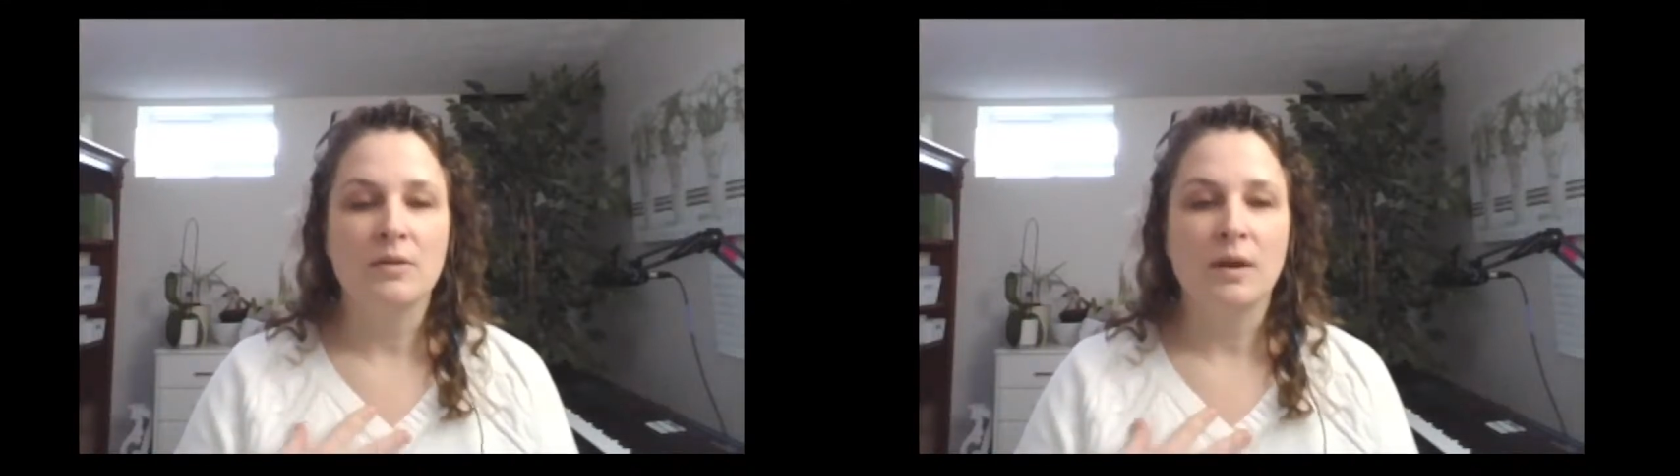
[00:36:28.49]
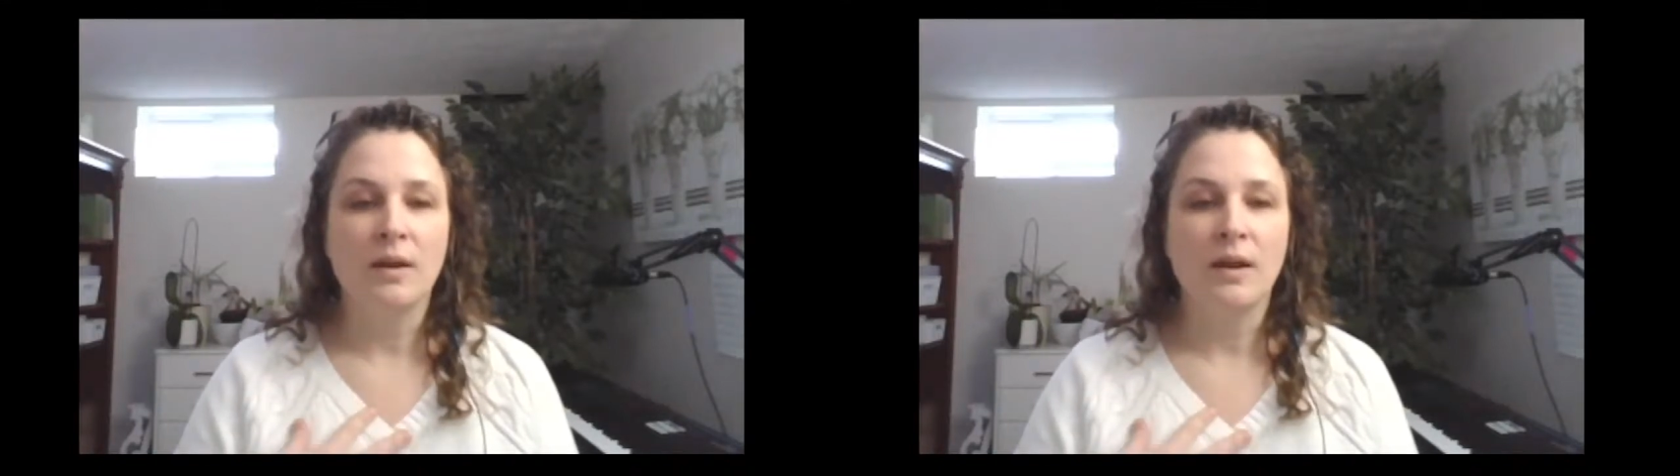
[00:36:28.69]

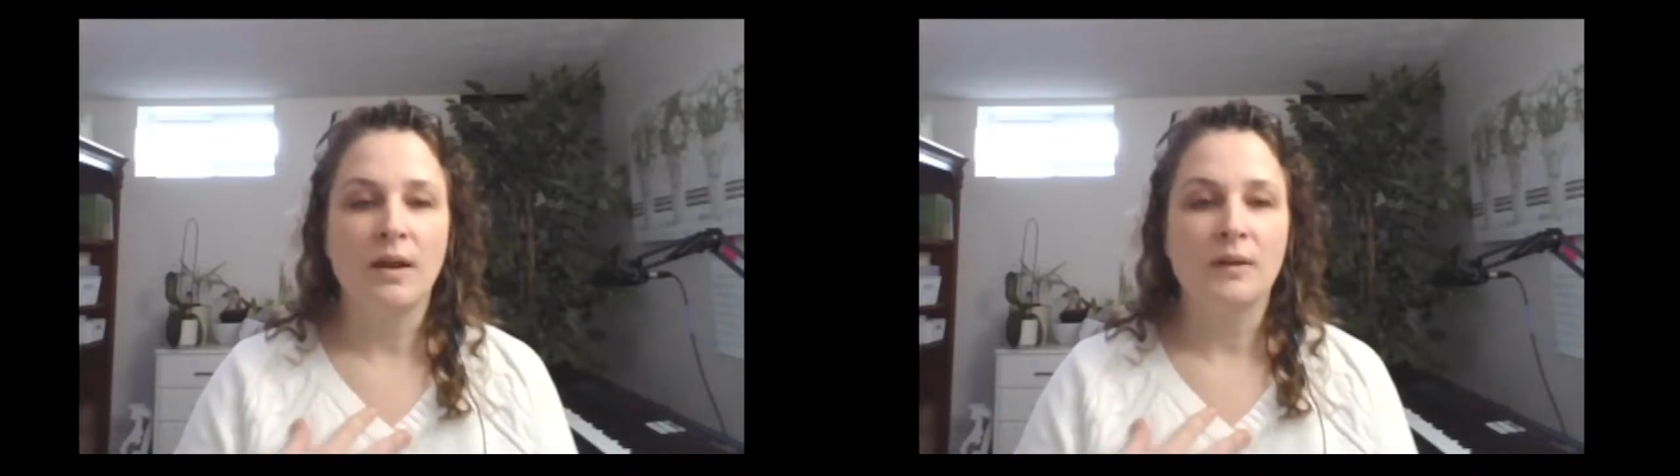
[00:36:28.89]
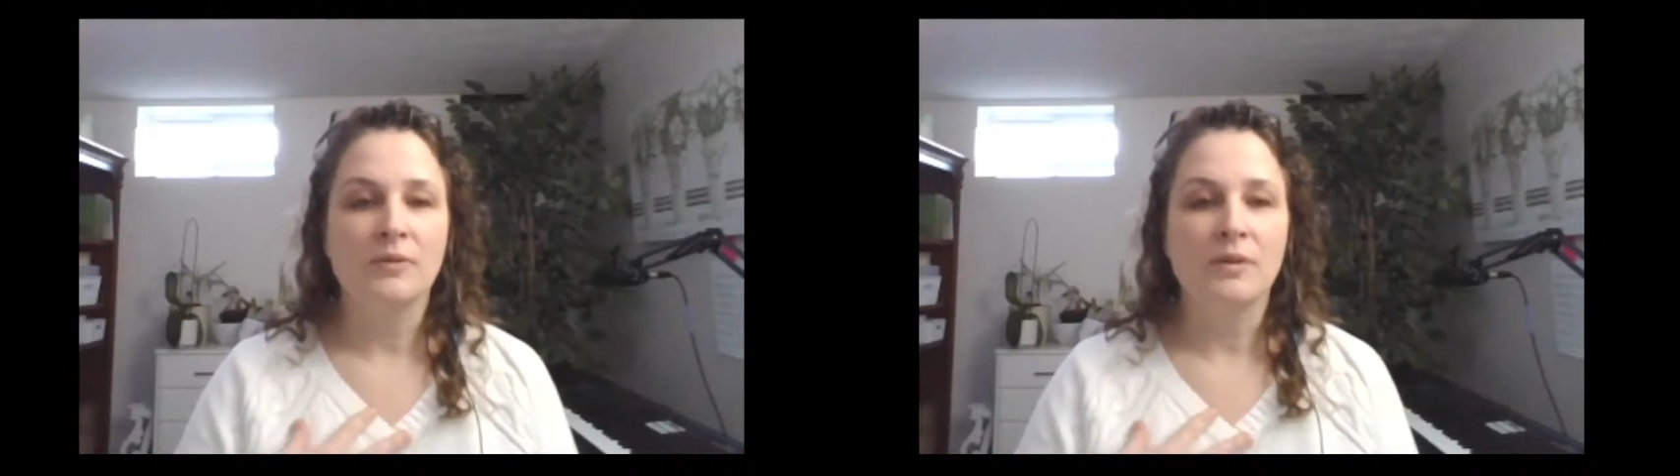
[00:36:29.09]
our
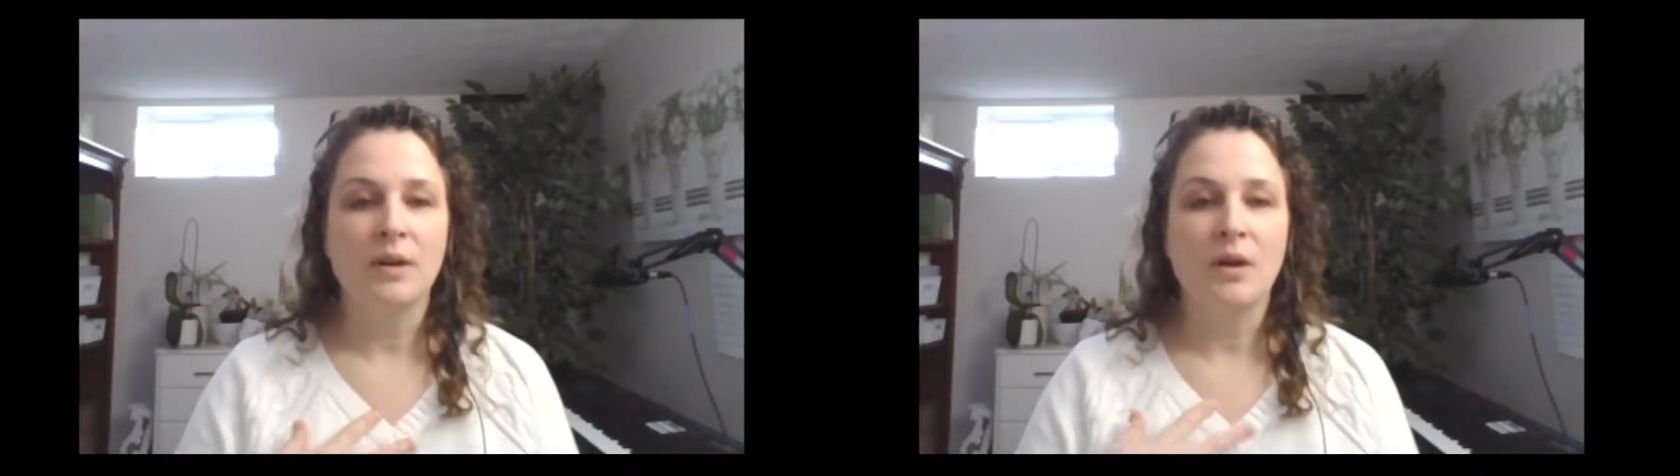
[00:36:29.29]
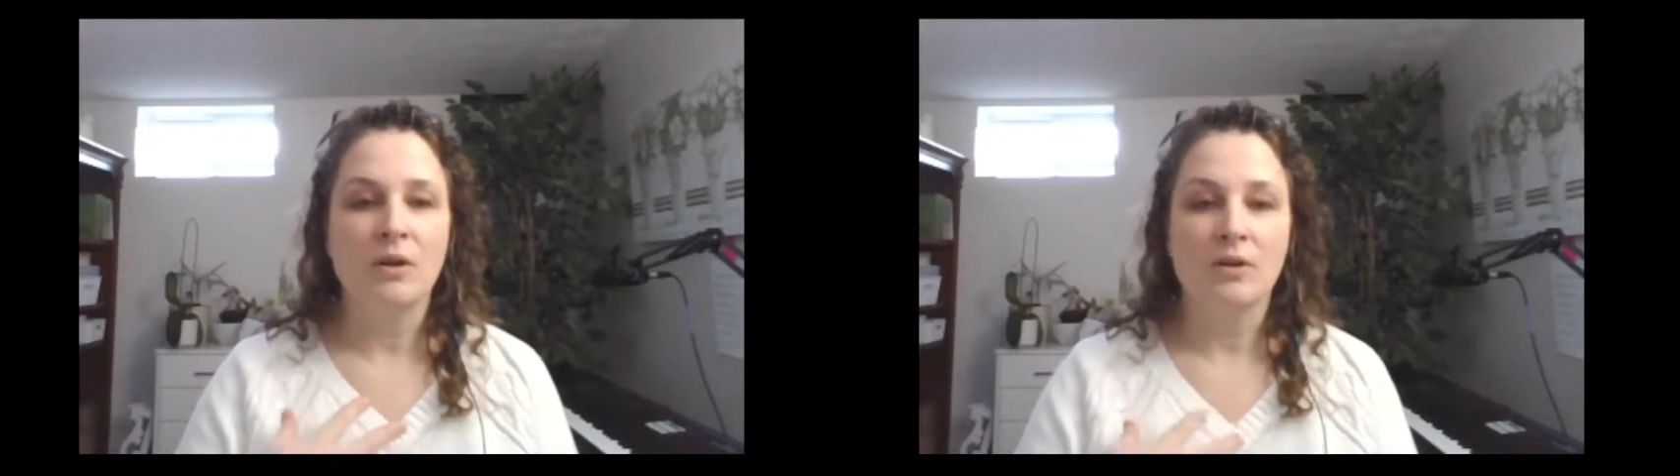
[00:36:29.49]
lives
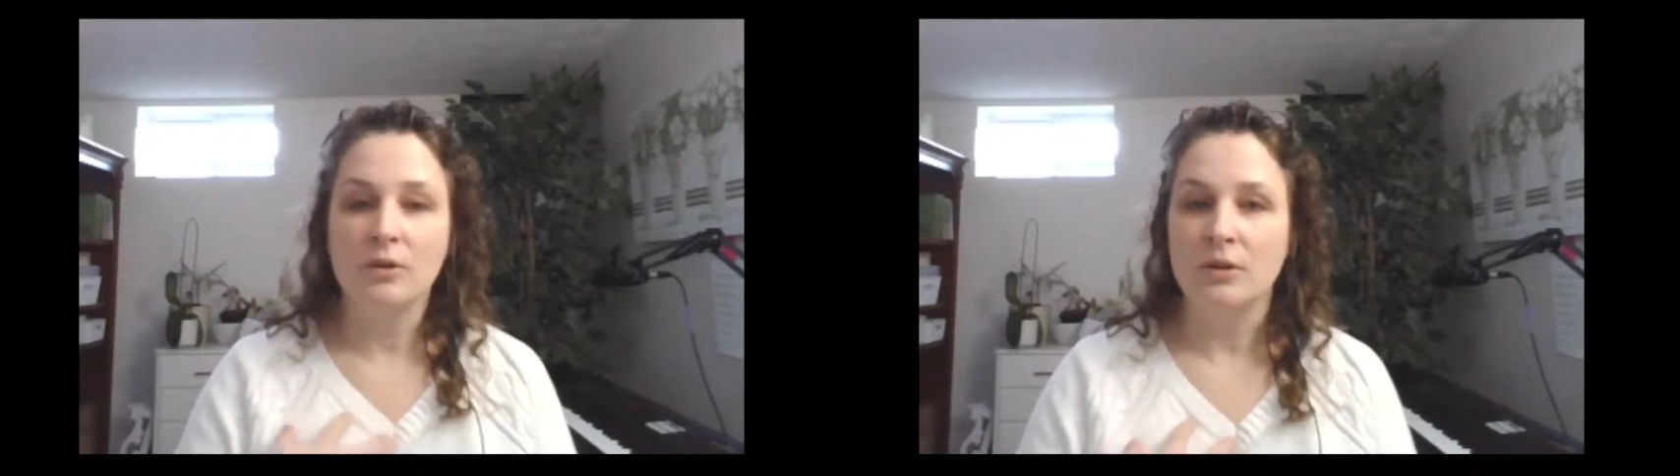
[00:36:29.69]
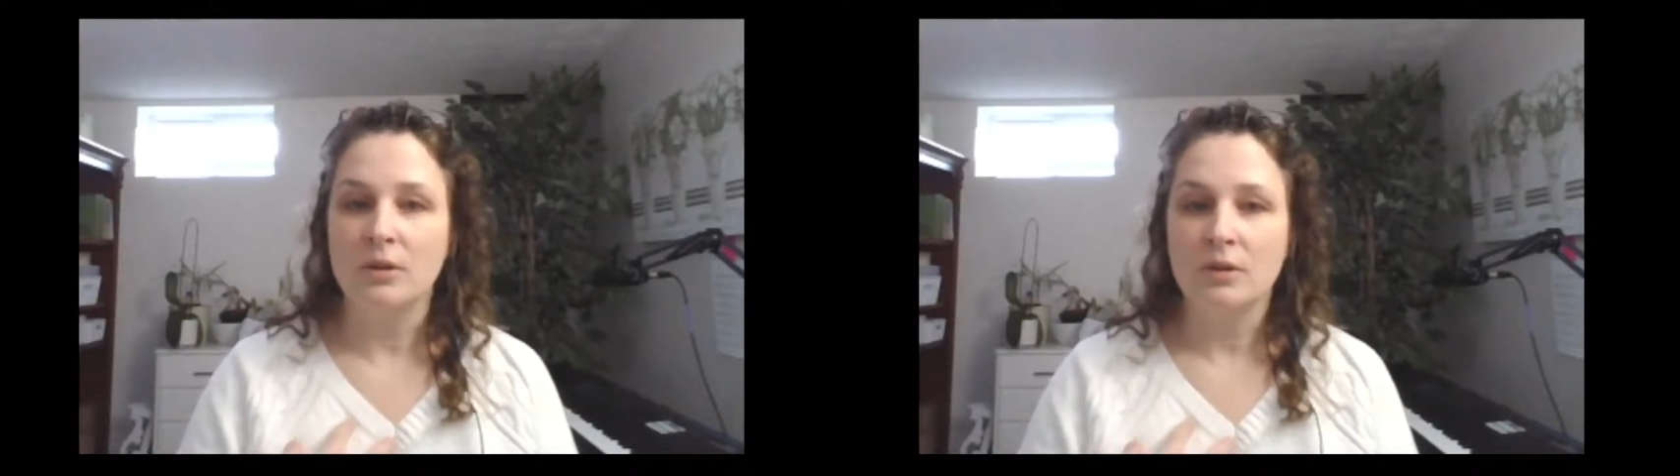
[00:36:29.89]
that aren't
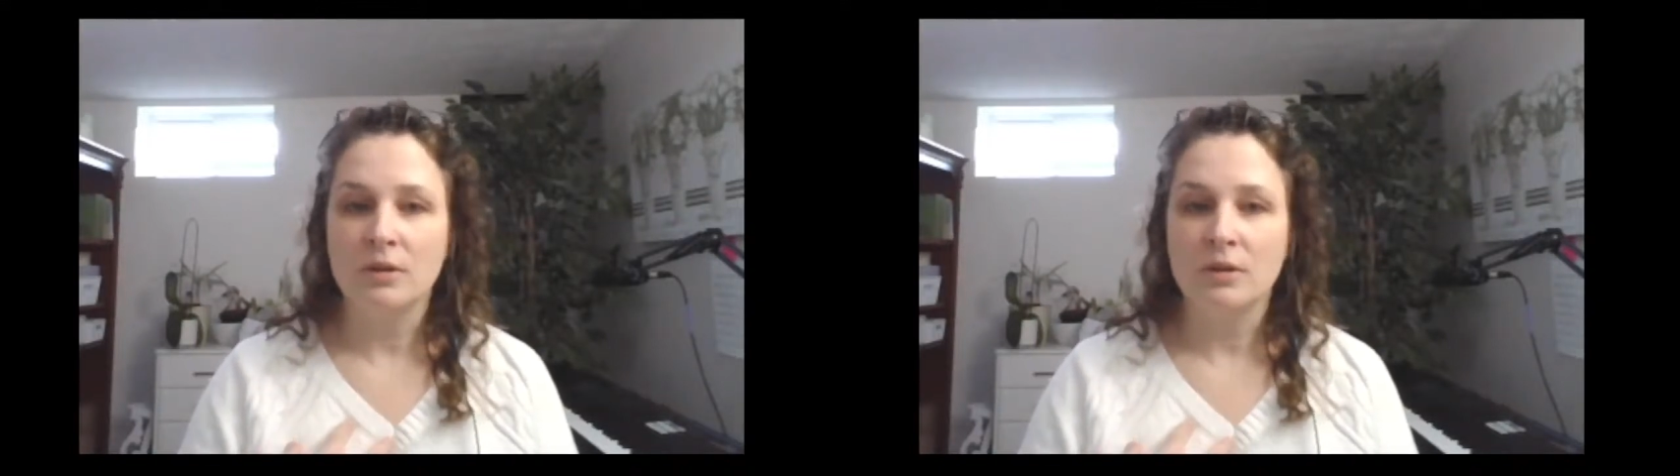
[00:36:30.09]
good.